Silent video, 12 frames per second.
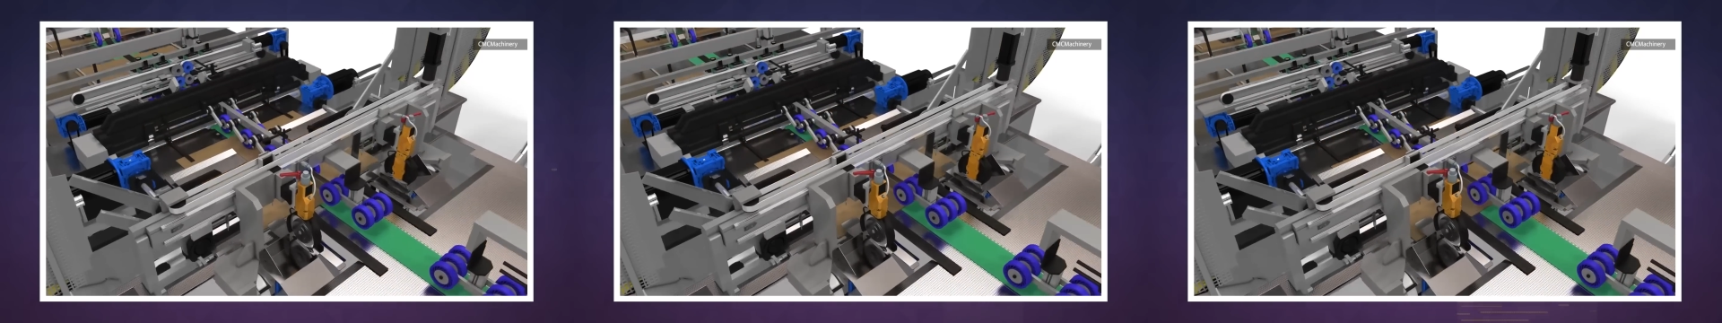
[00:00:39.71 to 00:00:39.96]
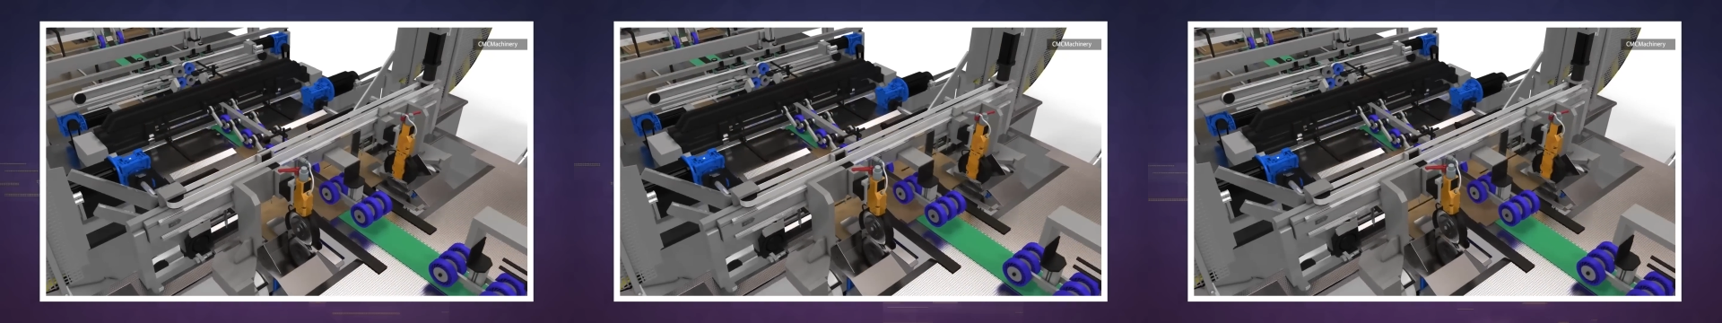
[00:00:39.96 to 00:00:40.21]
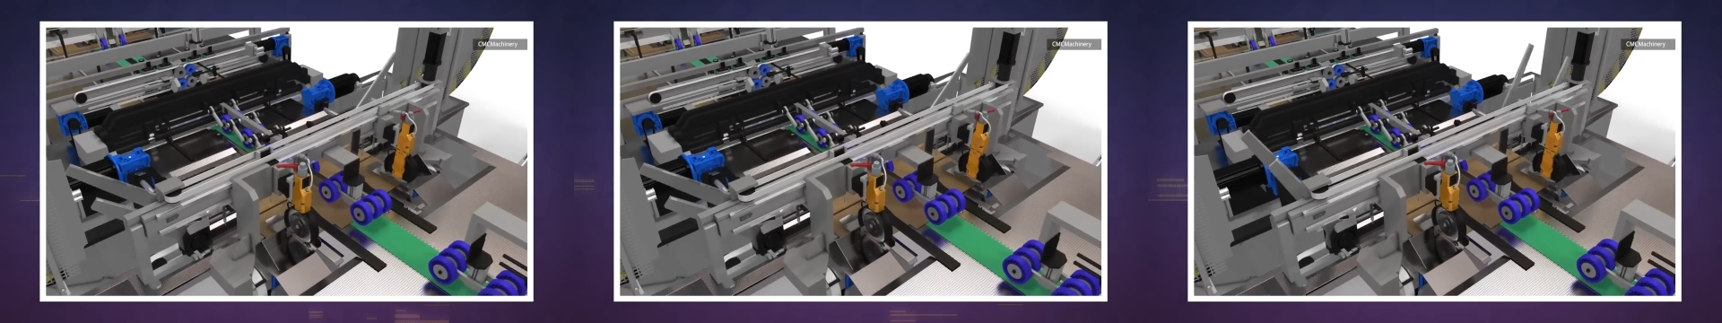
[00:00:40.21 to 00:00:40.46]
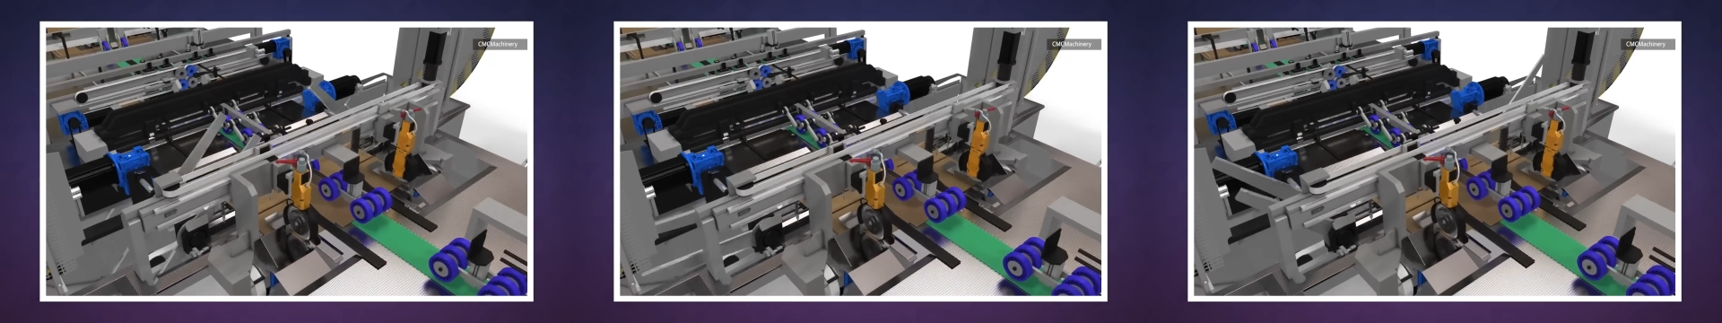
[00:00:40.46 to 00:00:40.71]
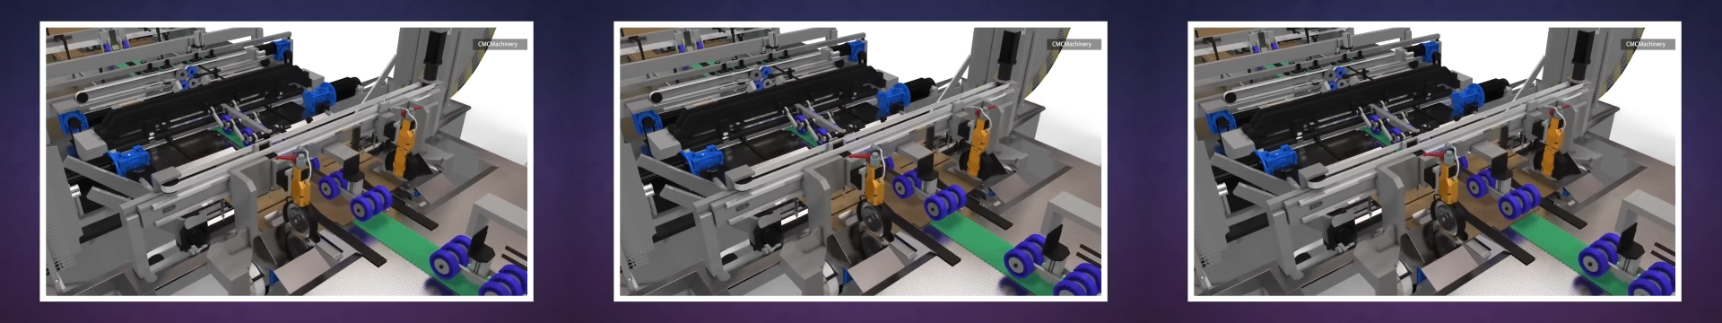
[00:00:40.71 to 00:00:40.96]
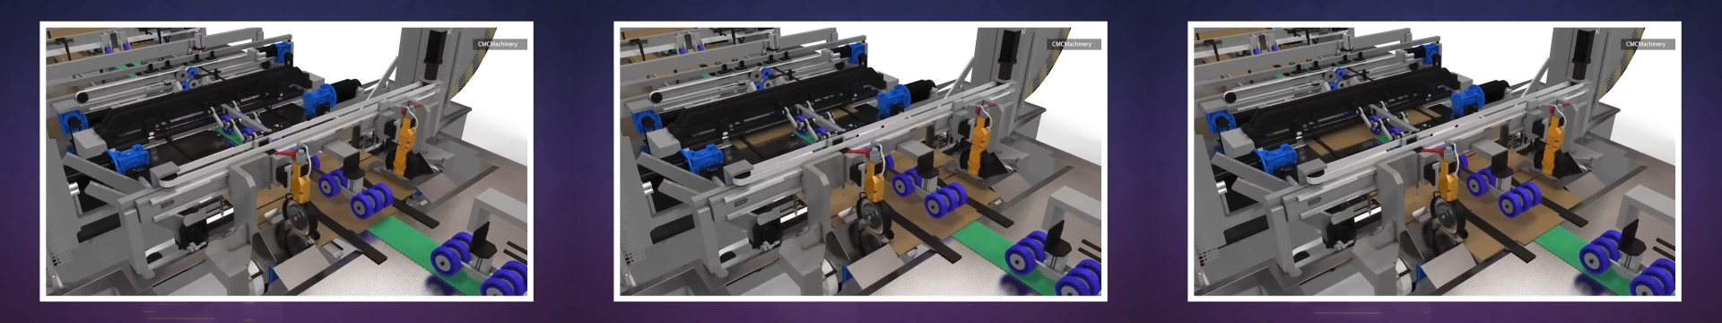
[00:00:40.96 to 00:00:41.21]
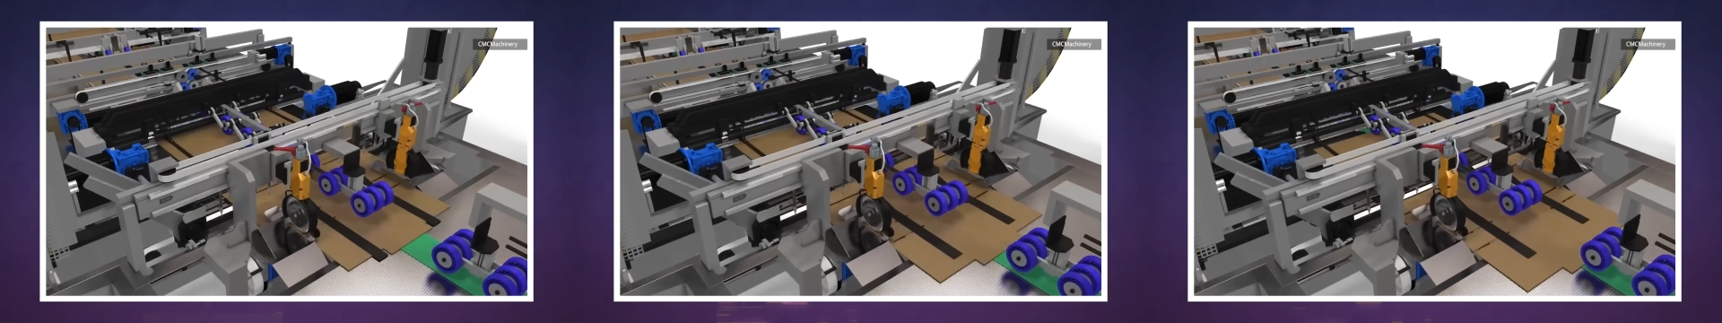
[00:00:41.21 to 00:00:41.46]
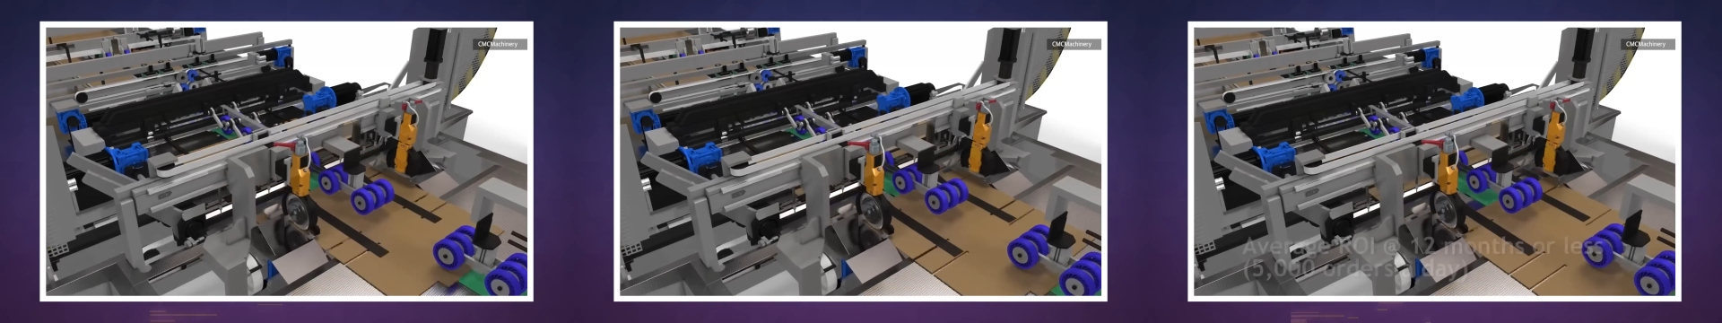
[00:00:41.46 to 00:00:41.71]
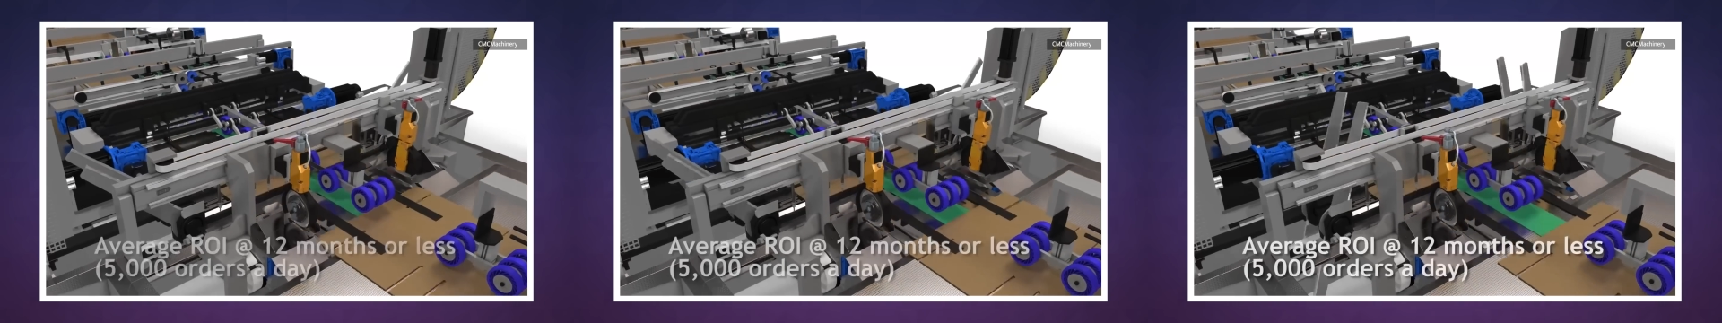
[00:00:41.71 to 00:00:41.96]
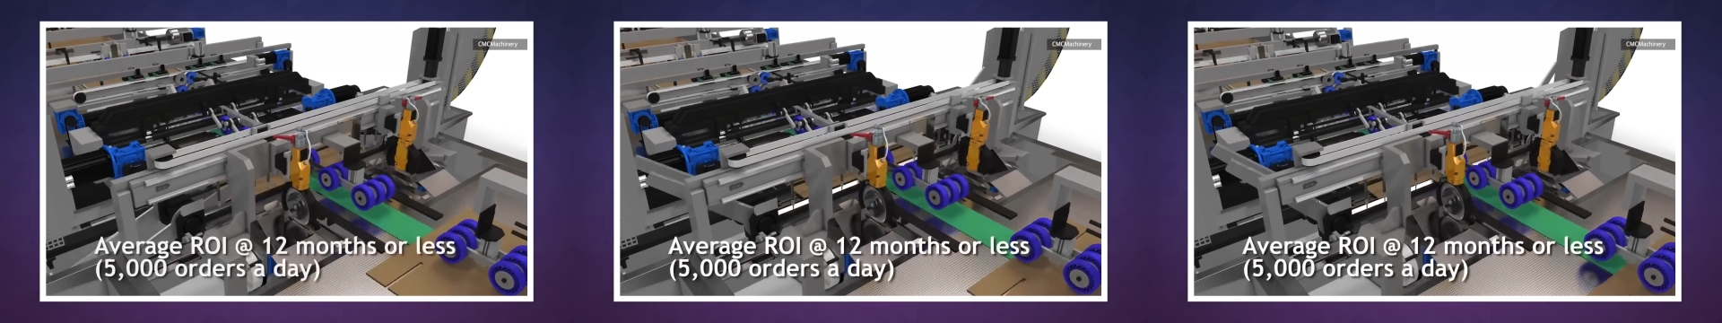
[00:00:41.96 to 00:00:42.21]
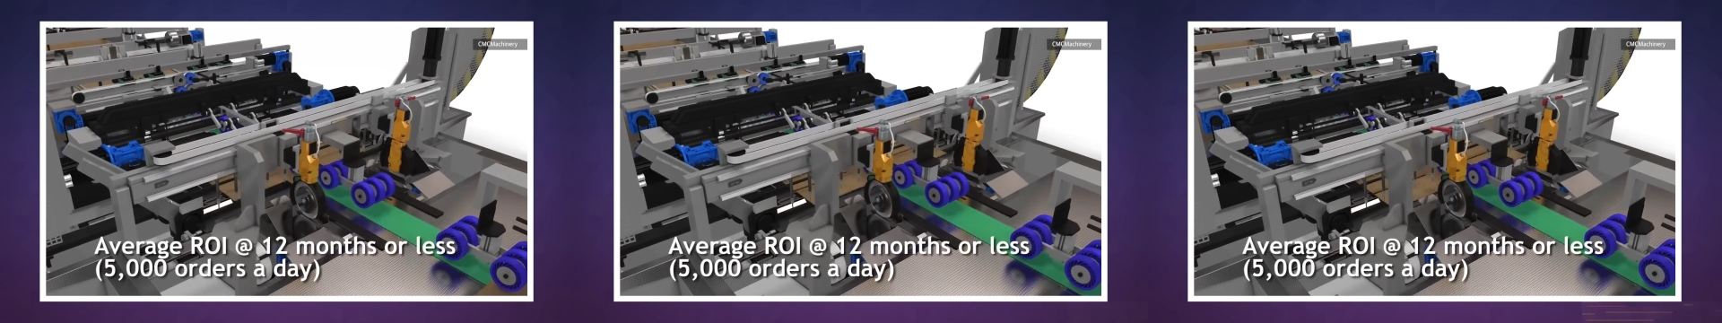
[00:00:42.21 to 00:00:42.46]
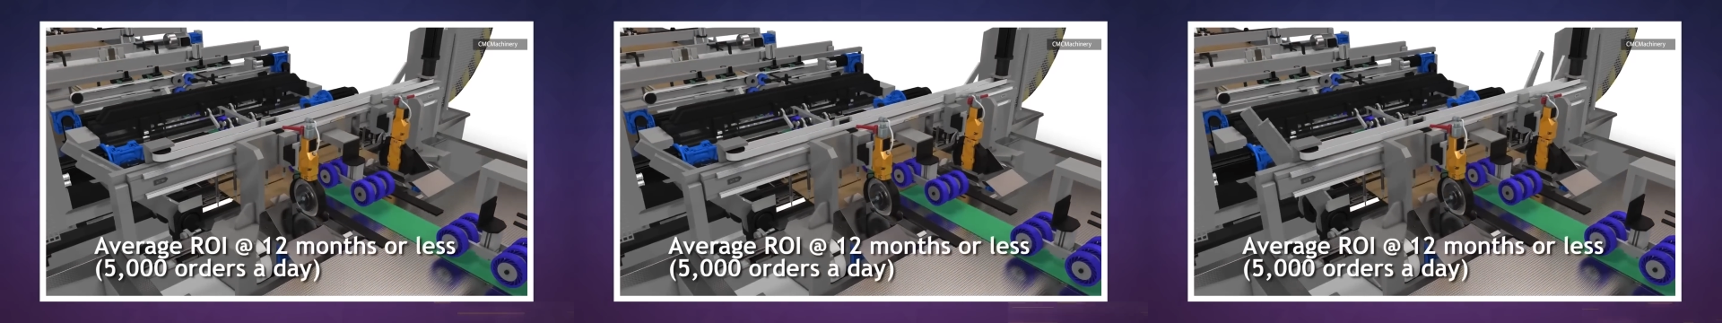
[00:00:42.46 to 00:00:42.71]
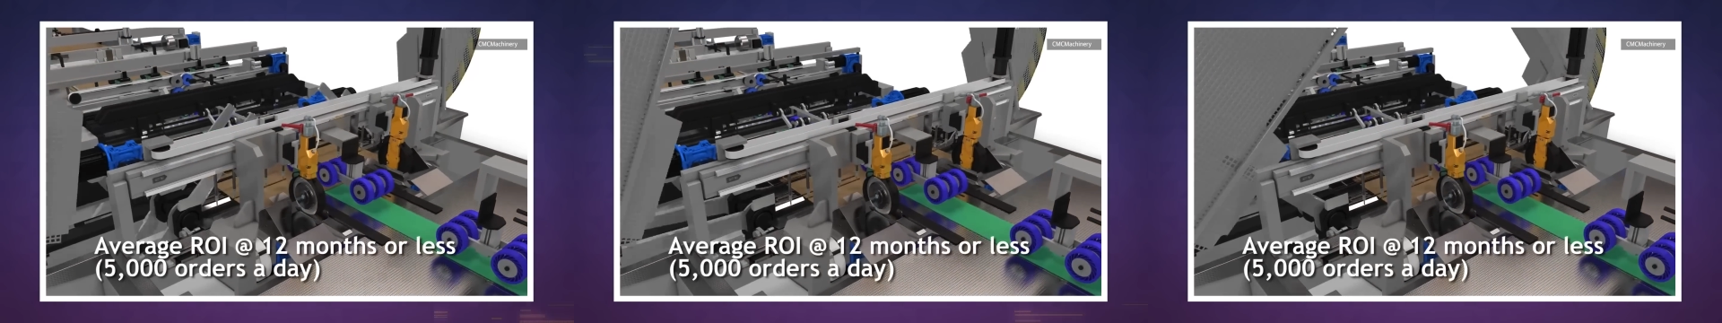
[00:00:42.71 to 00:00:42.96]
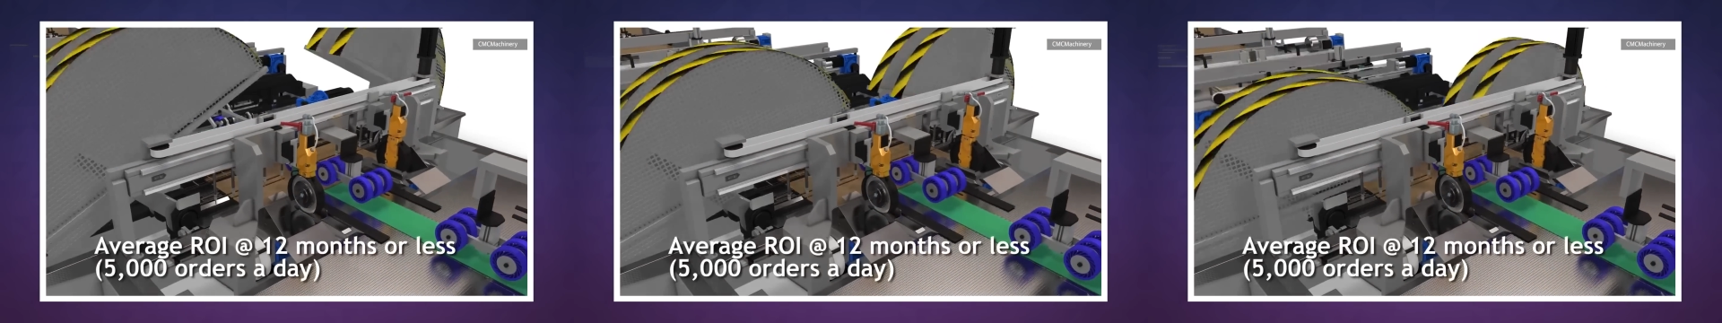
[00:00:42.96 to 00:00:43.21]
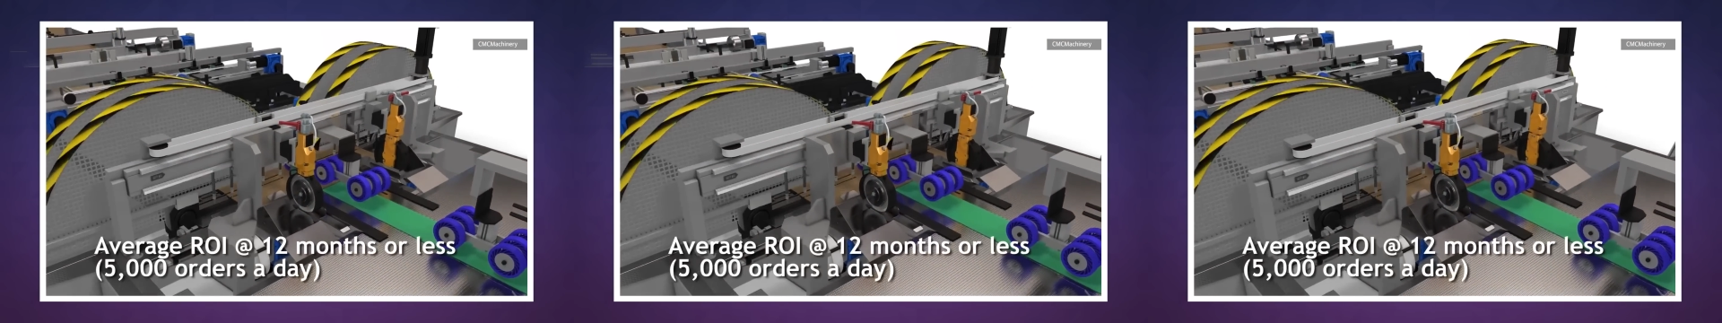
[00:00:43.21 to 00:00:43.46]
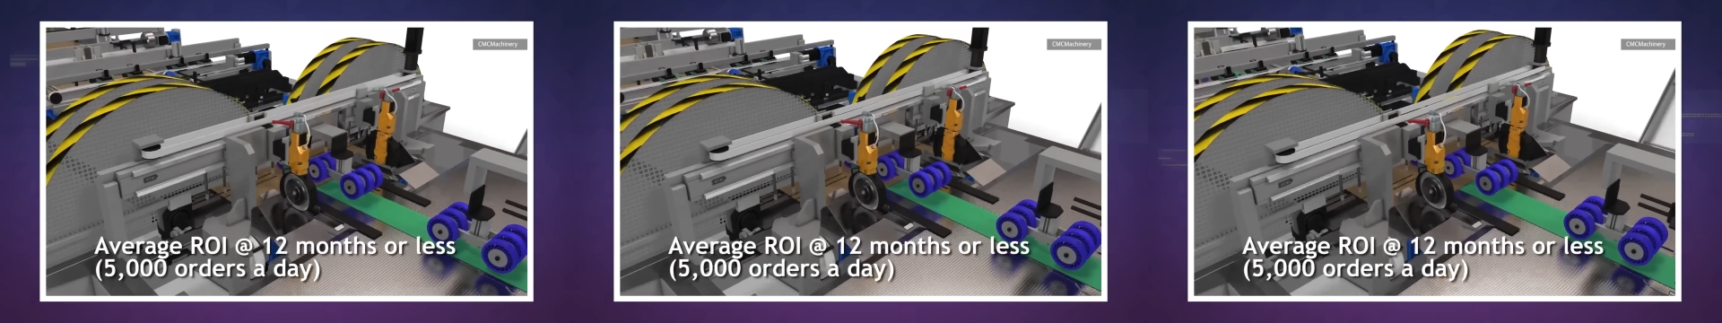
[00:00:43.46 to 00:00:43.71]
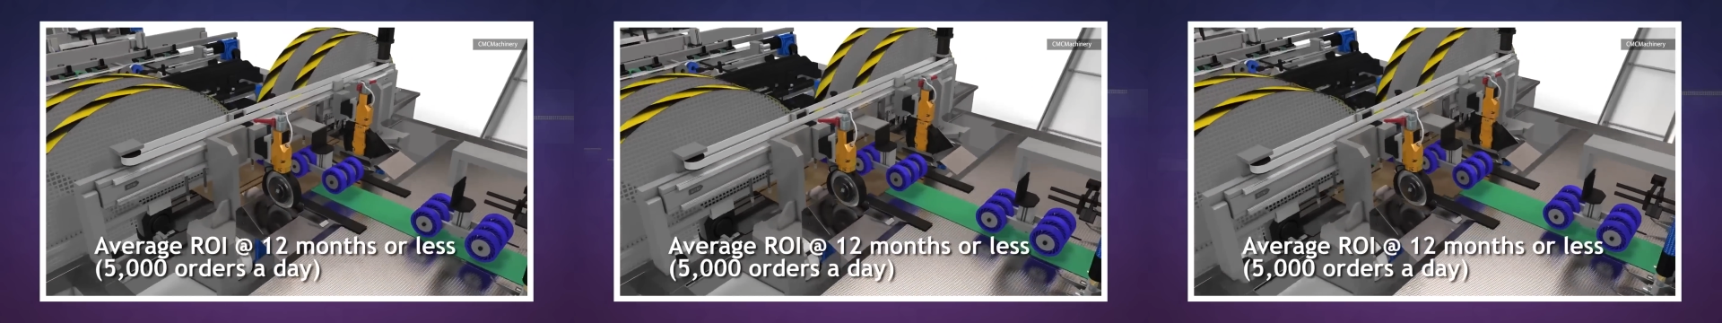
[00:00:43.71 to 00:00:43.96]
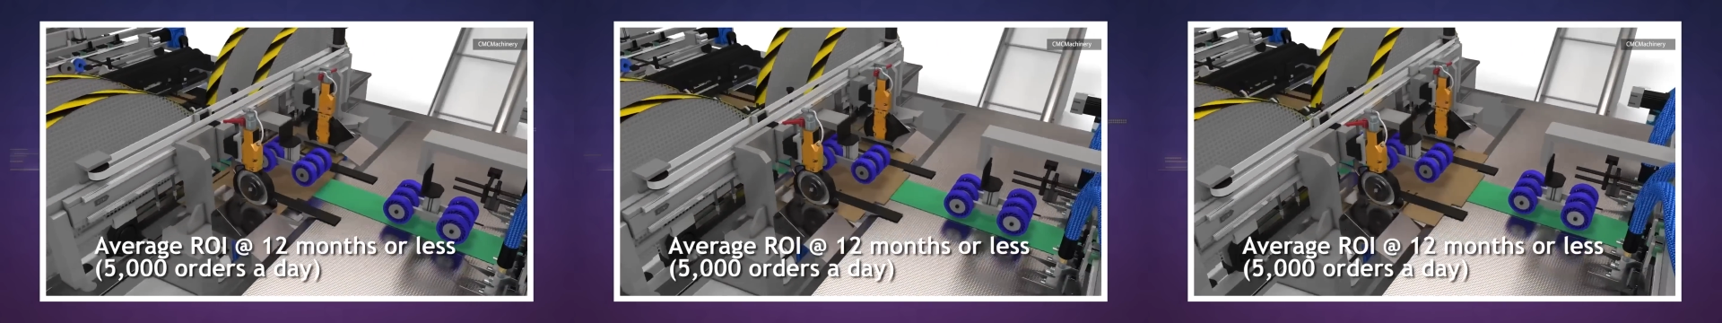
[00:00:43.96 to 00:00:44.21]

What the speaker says: Nobody's mouth can be seen.